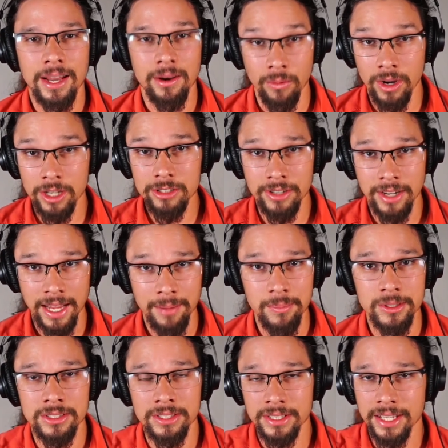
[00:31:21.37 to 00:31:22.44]
Watch what
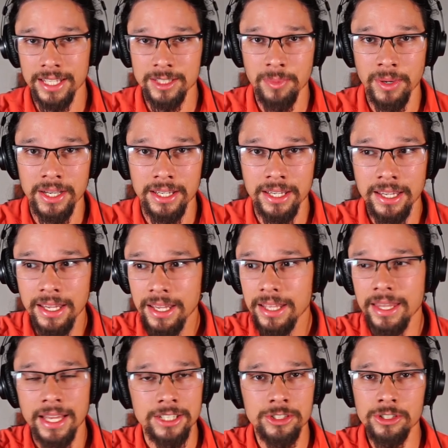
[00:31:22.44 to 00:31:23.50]
happens to that spike.
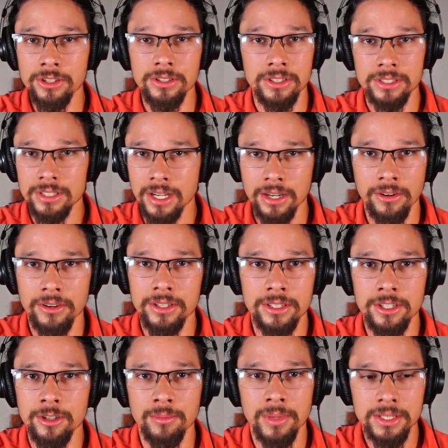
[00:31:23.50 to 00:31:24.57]
That sugar is not going
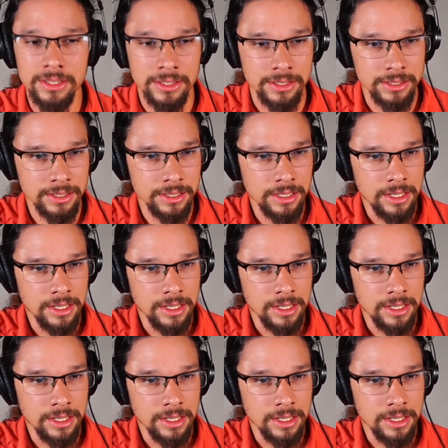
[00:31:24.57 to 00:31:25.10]
to your muscles,